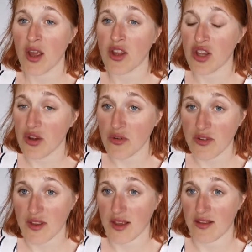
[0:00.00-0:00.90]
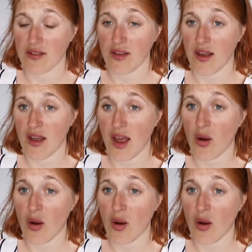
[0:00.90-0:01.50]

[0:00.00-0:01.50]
used this as an